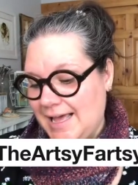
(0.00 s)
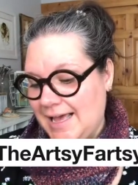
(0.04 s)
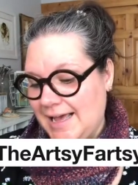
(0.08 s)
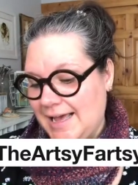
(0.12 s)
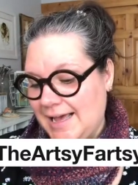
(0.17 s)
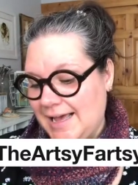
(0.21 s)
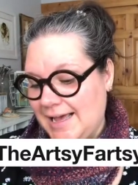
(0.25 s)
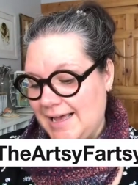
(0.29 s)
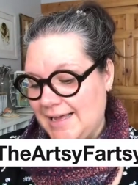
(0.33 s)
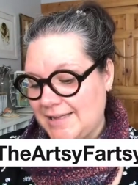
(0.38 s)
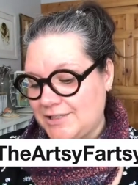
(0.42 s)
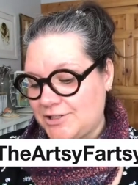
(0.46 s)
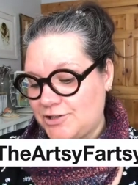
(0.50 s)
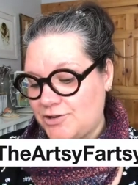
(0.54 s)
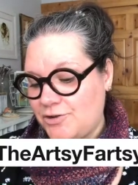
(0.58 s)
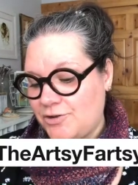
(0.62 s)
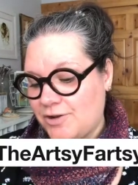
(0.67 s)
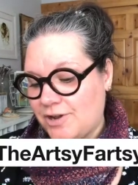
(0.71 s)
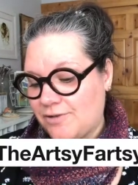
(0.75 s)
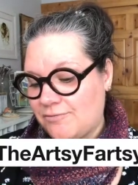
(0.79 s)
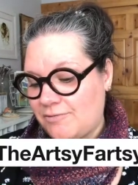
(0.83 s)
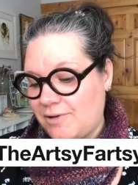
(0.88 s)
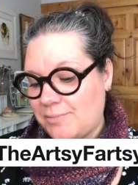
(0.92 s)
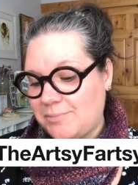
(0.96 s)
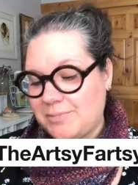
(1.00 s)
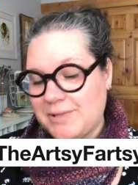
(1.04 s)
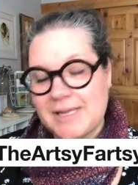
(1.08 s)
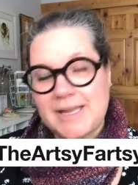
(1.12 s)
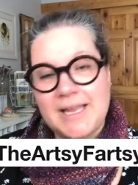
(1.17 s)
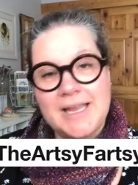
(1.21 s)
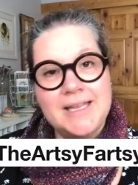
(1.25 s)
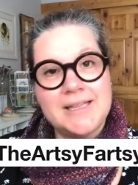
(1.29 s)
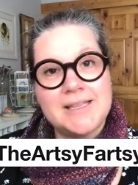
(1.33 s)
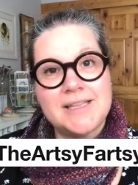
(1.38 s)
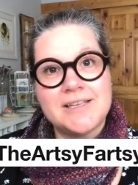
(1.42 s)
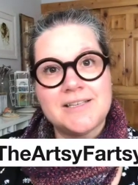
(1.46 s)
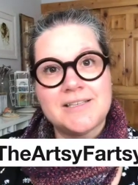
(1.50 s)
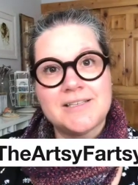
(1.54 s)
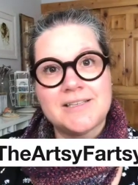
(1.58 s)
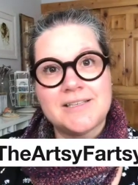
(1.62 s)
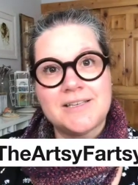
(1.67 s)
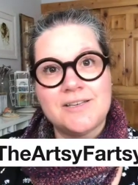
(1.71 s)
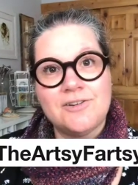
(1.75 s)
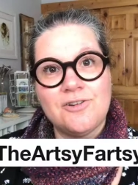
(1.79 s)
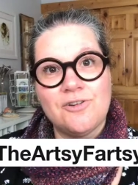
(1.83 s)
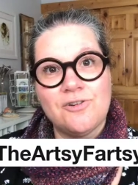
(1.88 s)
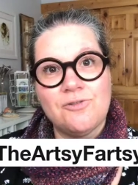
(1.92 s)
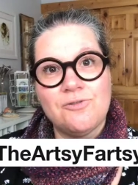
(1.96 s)
Uh, so you can replicate this
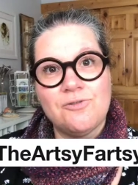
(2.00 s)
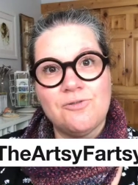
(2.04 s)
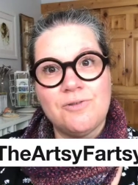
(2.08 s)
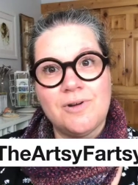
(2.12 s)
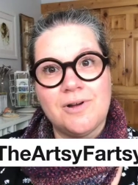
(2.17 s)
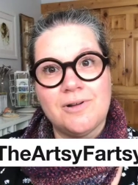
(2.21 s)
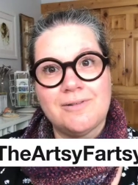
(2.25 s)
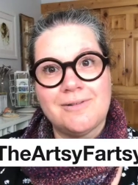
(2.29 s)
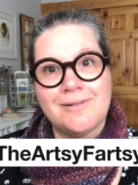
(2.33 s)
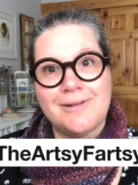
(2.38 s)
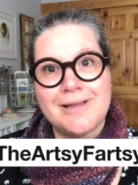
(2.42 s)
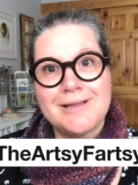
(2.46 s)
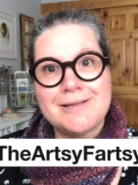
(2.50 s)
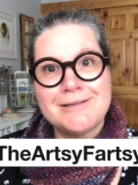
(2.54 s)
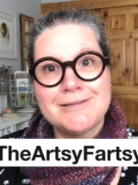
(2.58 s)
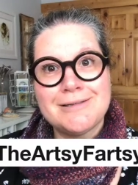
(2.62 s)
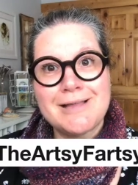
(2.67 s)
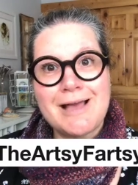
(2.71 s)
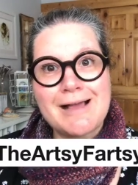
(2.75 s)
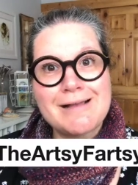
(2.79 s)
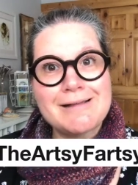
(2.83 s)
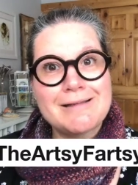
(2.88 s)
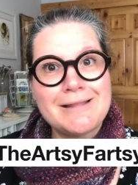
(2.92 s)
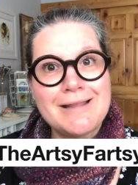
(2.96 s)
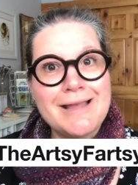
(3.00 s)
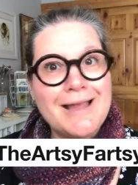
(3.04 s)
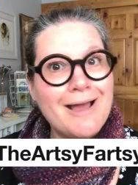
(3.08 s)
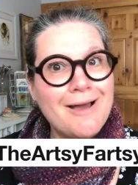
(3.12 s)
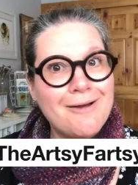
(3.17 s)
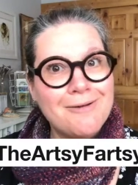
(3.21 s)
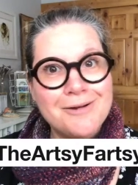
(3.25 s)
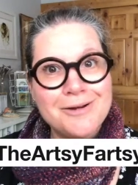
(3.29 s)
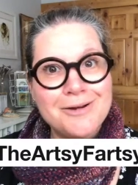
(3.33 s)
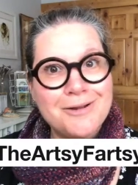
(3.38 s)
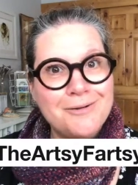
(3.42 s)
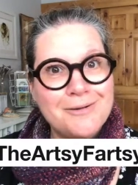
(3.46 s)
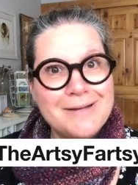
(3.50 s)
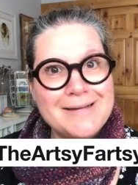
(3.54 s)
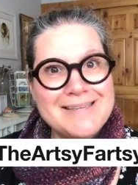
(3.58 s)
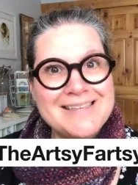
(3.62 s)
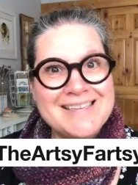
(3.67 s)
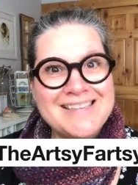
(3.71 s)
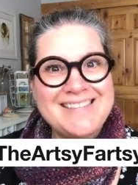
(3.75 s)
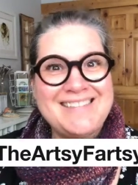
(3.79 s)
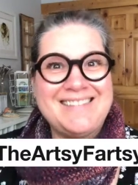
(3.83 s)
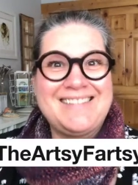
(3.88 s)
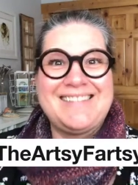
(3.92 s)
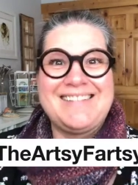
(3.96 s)
and know exactly how to do
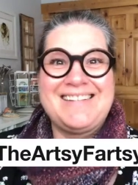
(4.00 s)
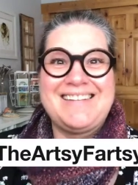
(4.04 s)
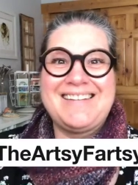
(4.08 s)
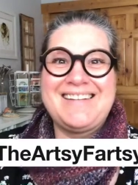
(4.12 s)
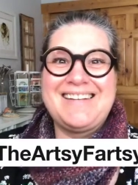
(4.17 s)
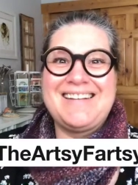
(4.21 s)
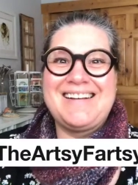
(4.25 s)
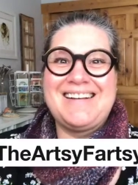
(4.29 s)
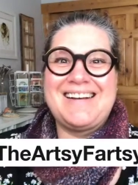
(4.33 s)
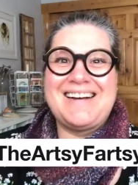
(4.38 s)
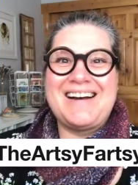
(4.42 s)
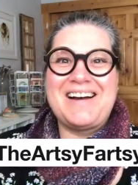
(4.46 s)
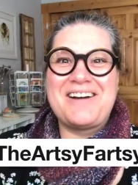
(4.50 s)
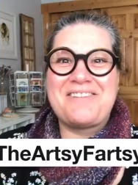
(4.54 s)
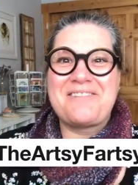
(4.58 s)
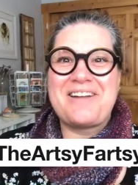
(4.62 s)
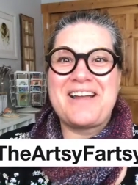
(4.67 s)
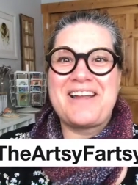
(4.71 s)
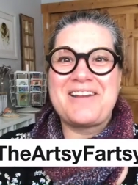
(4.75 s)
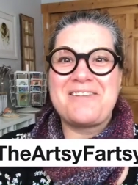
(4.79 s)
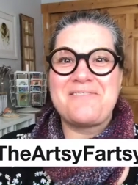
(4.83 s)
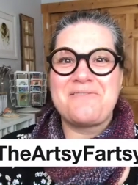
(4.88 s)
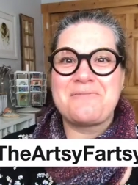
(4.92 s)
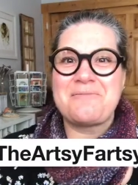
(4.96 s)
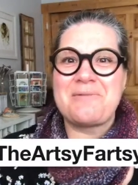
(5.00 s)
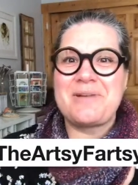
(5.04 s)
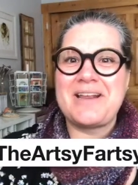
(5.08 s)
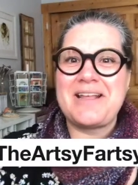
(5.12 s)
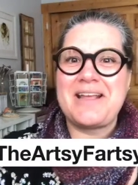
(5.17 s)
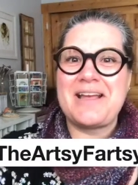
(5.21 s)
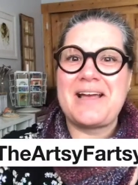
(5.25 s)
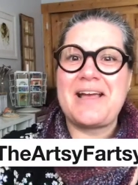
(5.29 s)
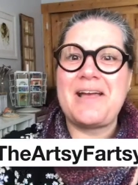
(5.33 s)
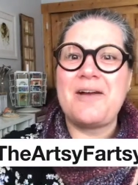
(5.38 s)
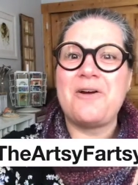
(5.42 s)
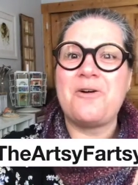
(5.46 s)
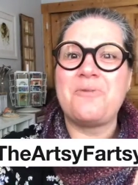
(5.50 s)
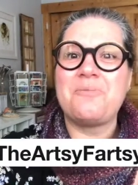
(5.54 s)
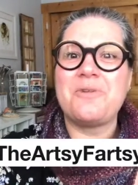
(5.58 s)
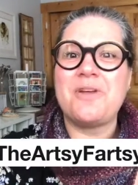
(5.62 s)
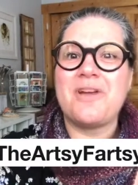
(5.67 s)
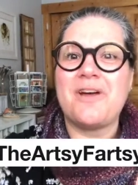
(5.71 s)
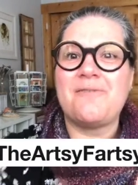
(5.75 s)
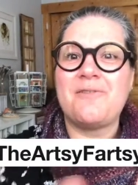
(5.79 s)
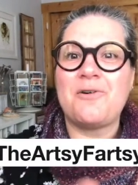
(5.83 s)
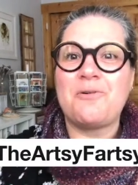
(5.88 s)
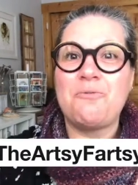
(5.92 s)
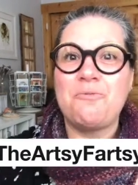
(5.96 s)
it. All right, everybody, I hope you
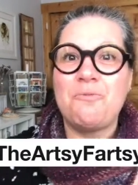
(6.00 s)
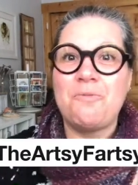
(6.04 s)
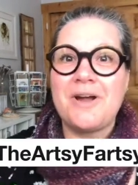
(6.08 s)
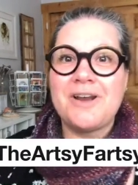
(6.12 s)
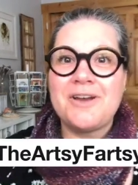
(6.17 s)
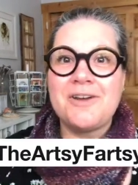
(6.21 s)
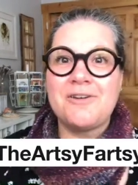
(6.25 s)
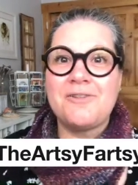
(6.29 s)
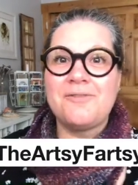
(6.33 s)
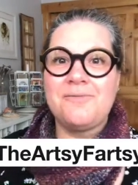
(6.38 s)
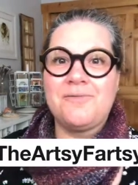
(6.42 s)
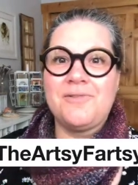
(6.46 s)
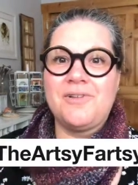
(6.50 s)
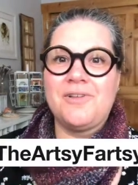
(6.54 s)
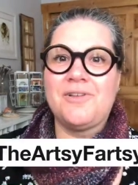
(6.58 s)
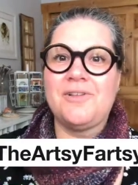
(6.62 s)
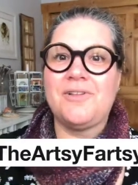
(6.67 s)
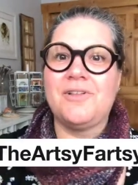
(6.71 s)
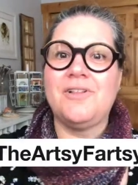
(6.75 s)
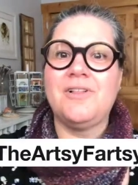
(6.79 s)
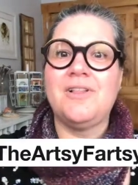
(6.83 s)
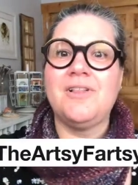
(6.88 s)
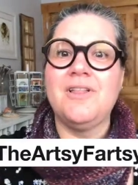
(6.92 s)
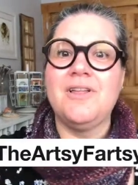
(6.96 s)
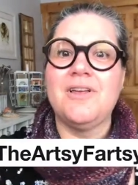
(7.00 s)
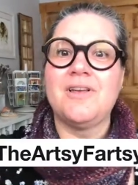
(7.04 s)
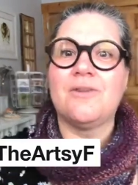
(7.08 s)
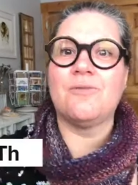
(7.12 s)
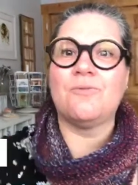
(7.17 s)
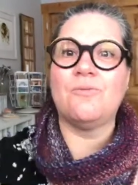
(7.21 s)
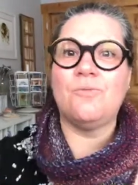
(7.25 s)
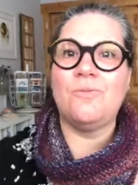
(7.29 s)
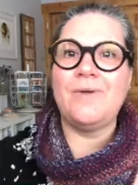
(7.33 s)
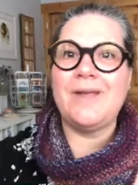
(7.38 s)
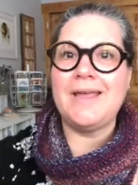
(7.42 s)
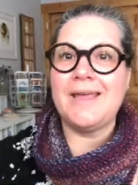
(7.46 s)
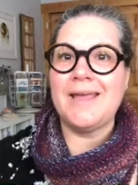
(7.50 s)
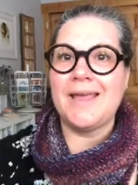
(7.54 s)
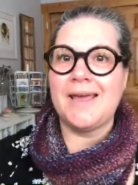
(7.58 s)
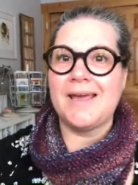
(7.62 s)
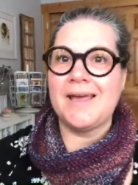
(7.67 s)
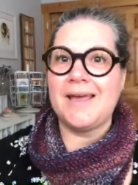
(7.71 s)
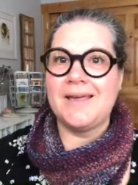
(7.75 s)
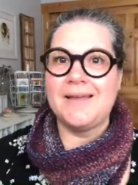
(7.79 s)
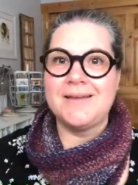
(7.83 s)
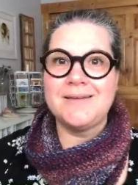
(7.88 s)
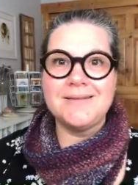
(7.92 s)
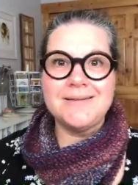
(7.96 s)
have a wonderful
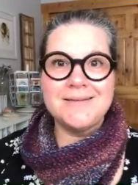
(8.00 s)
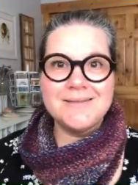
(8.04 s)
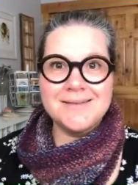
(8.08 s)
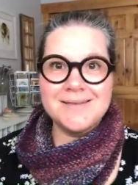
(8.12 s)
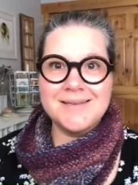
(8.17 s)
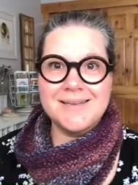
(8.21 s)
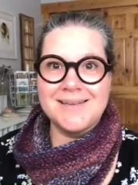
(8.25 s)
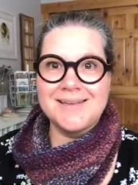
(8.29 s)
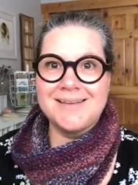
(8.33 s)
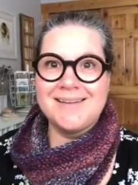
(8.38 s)
weekend